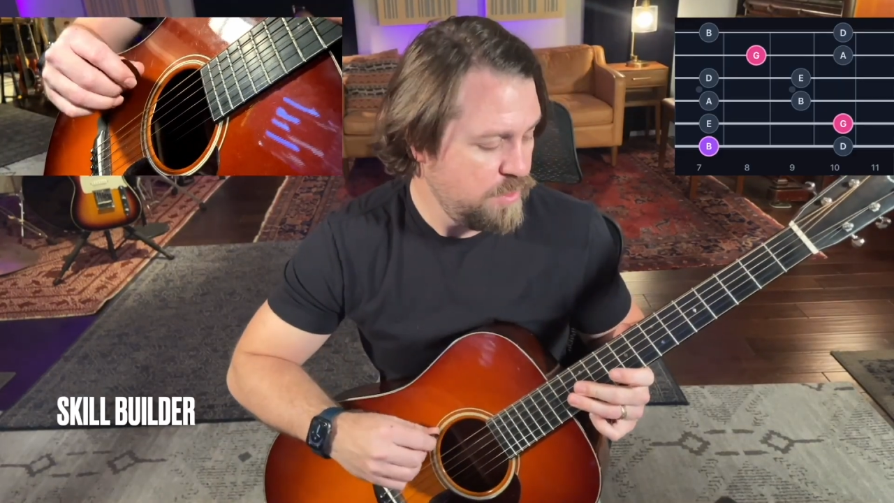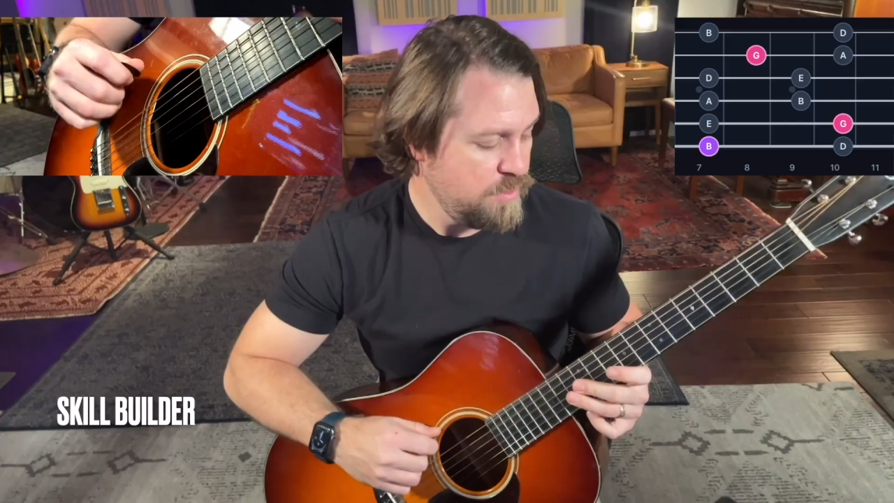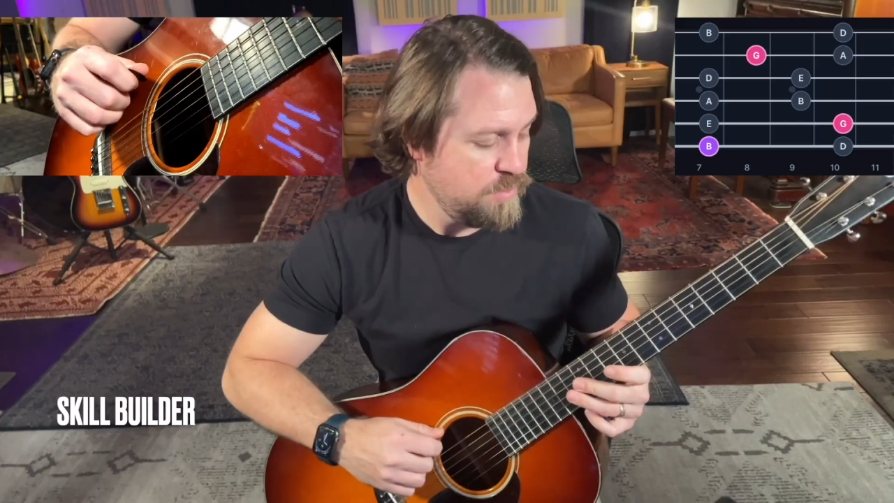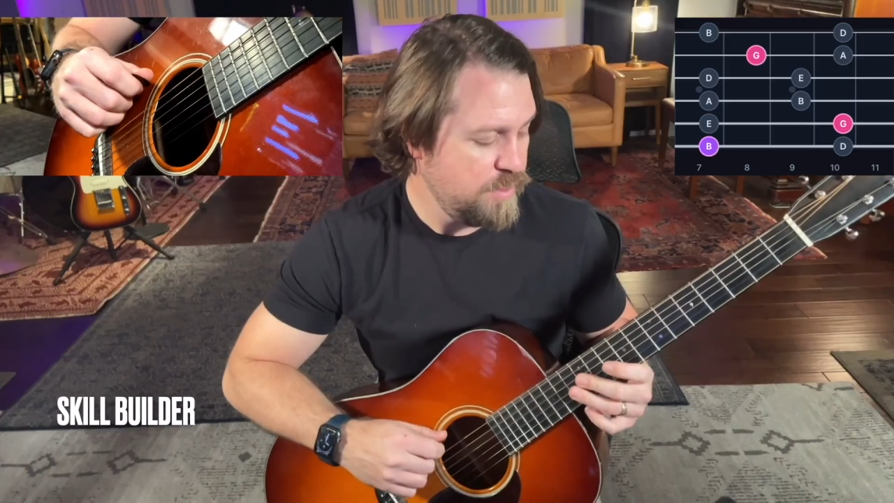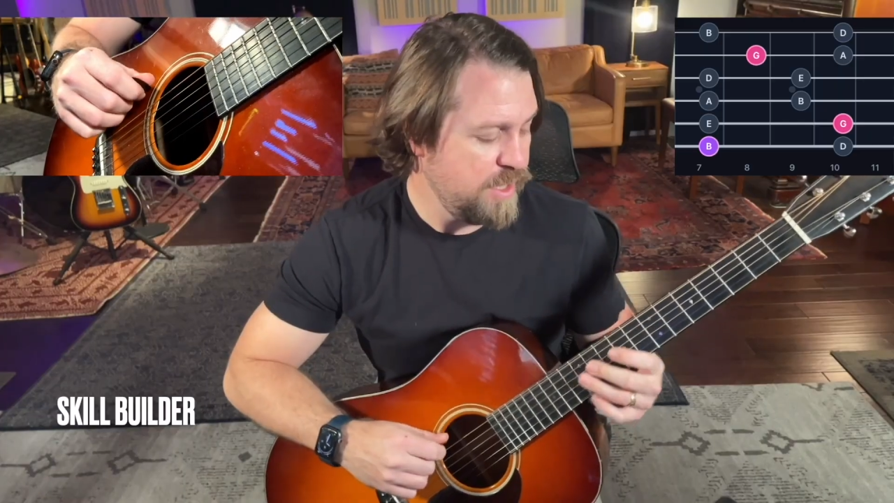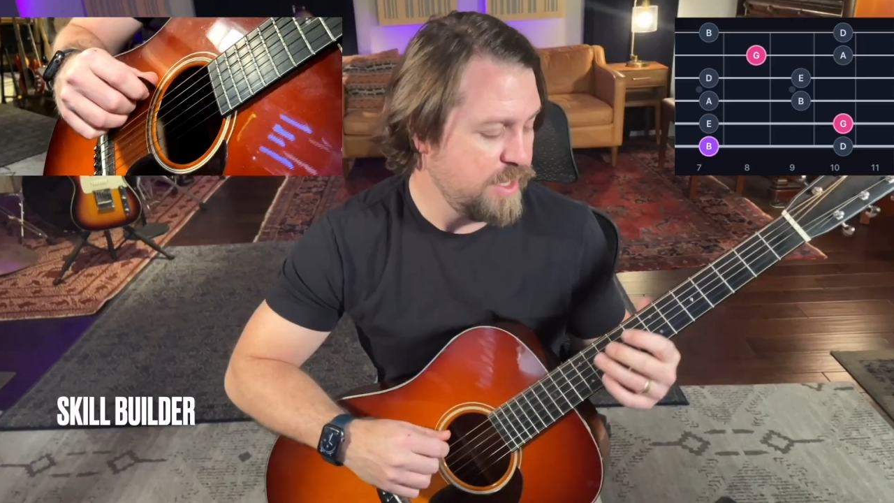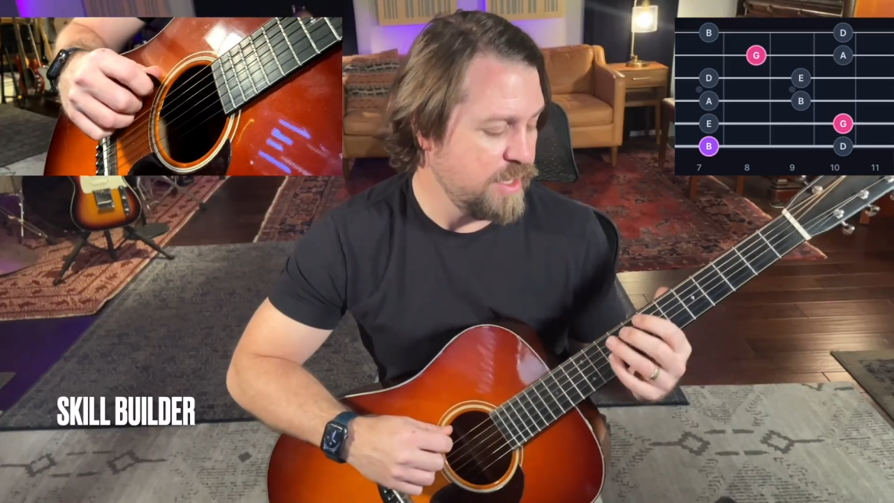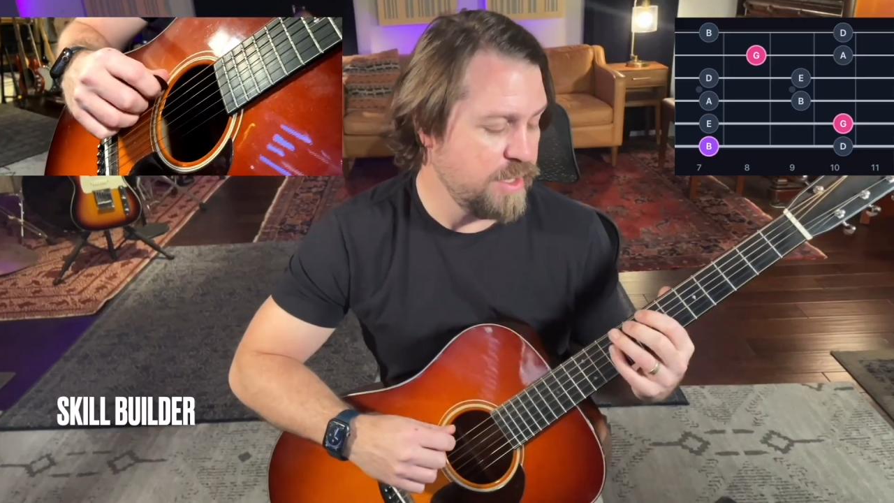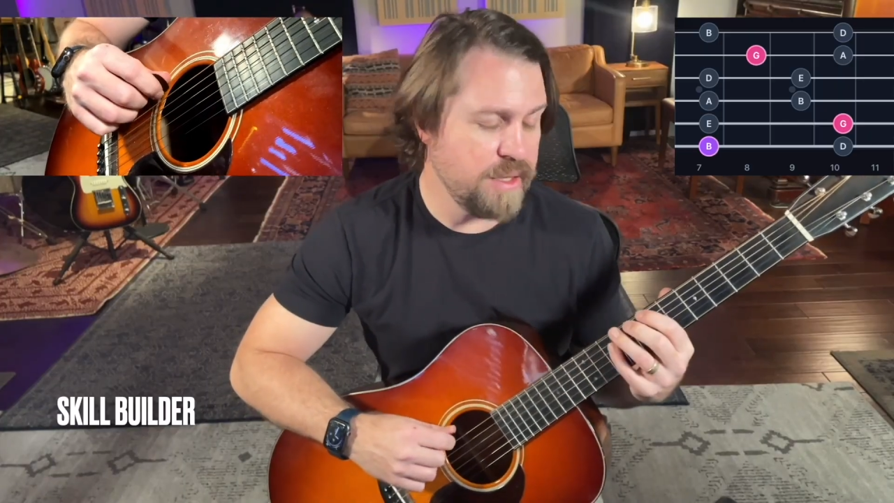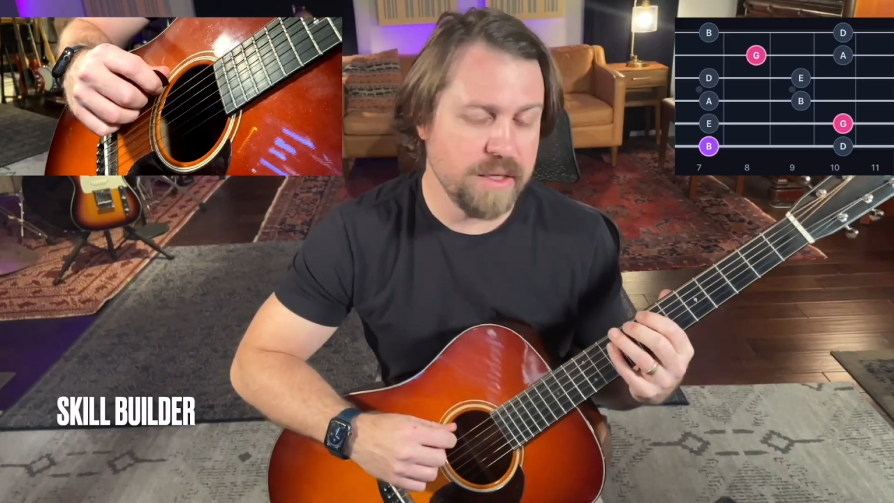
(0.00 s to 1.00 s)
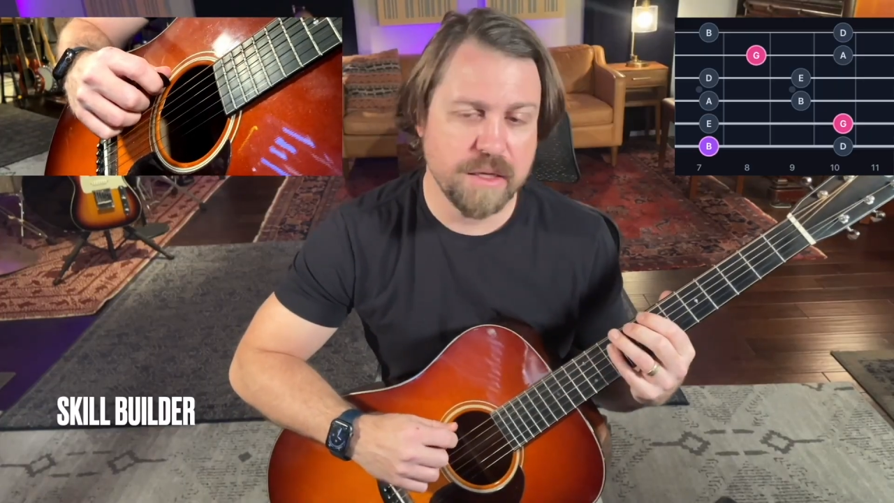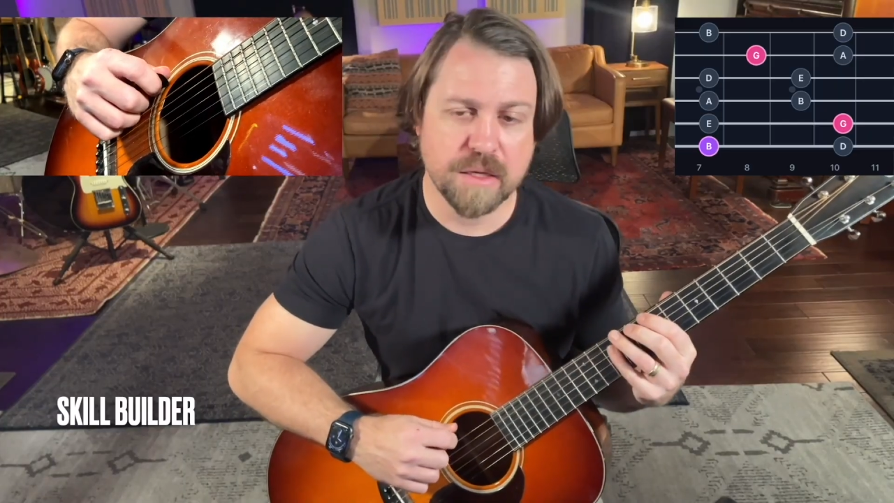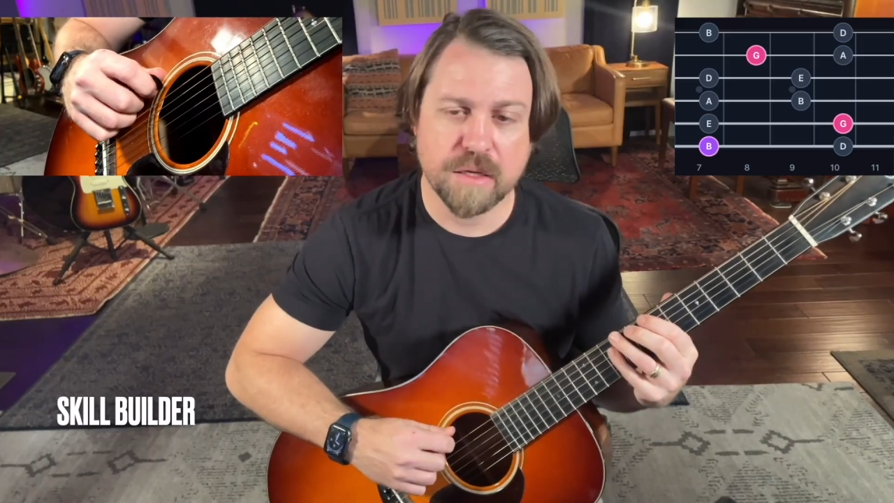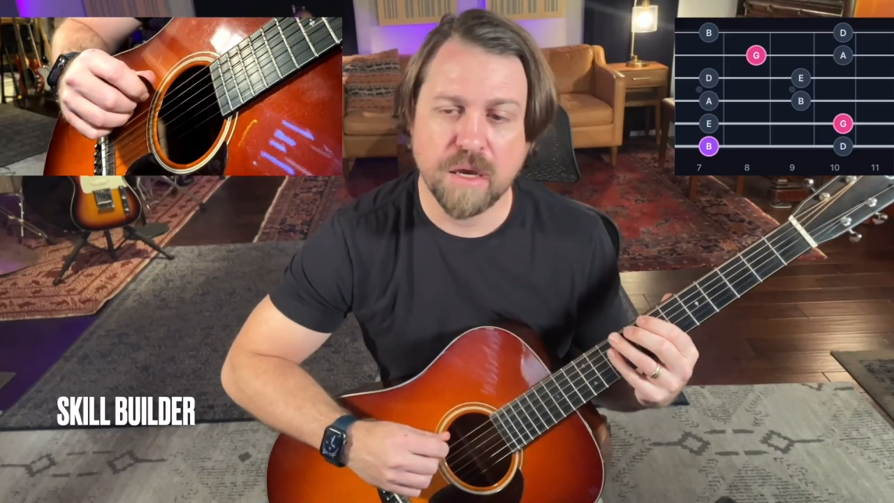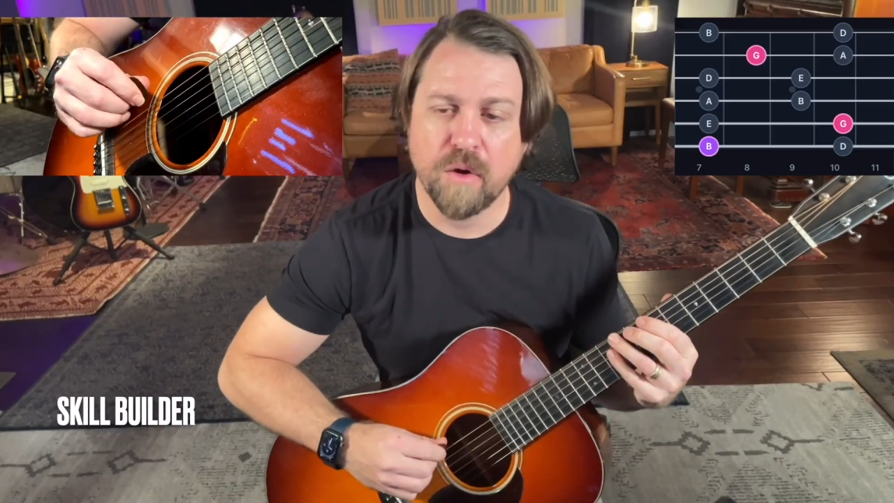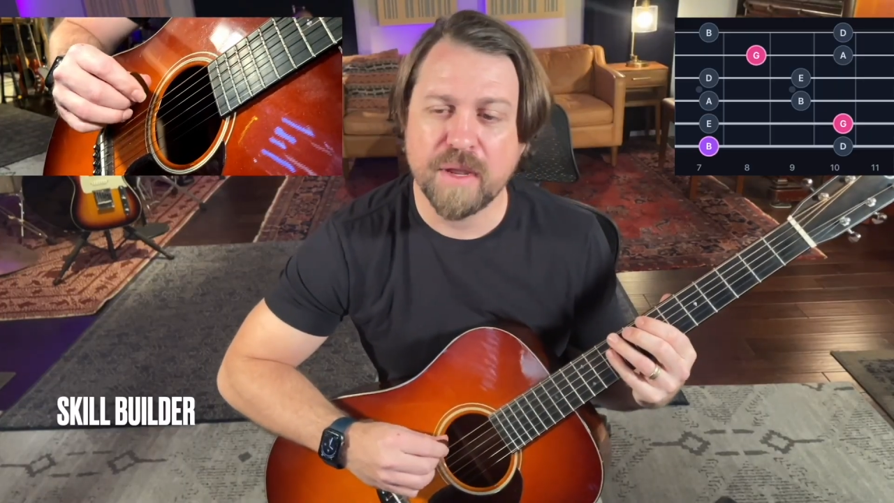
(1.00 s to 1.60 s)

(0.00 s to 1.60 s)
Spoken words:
ready, go.